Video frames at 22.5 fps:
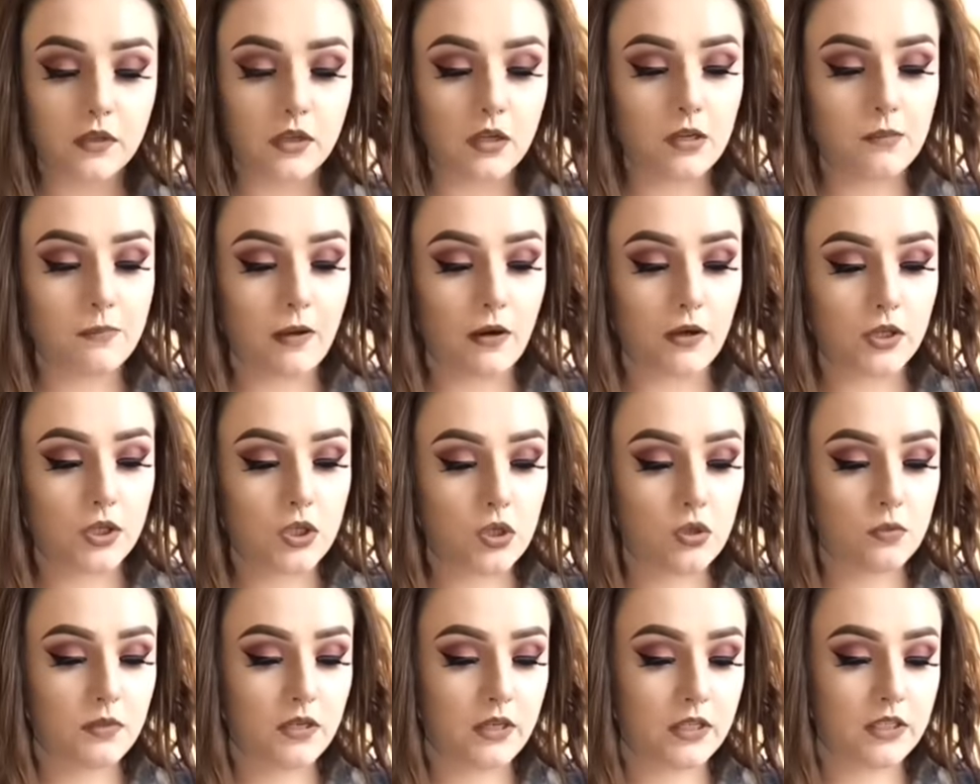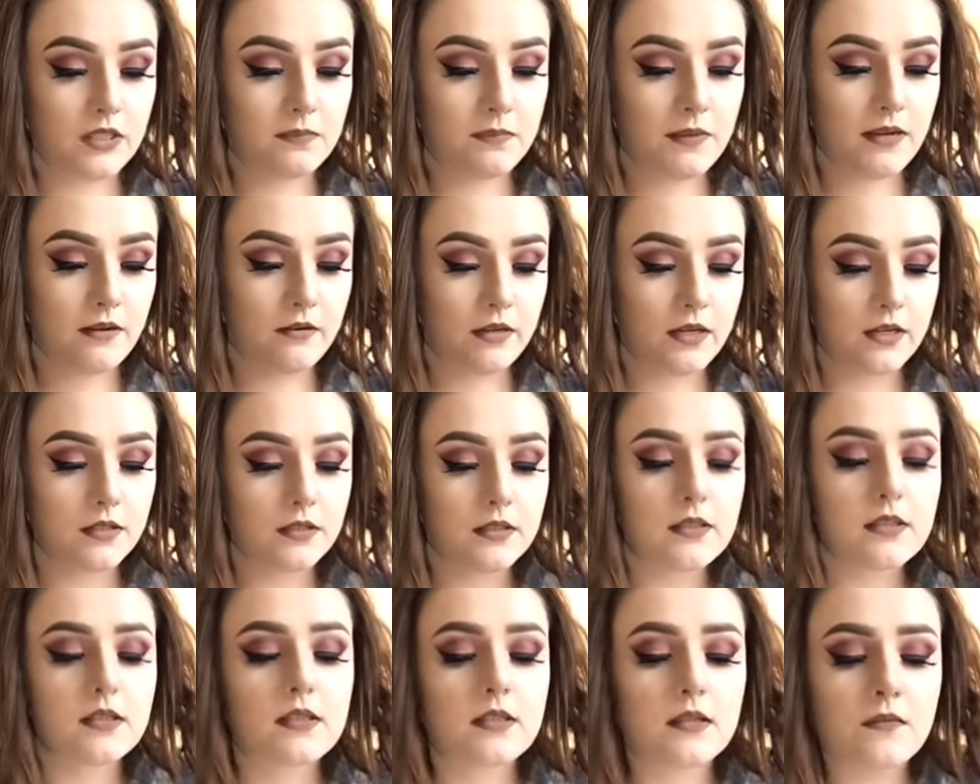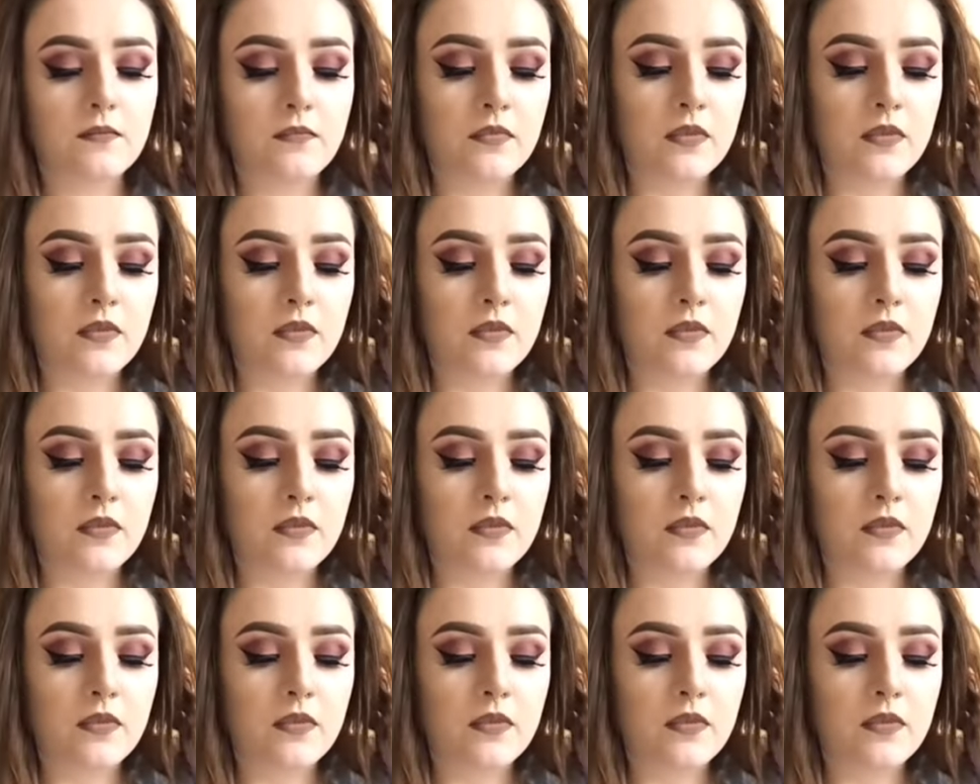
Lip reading: about human experience.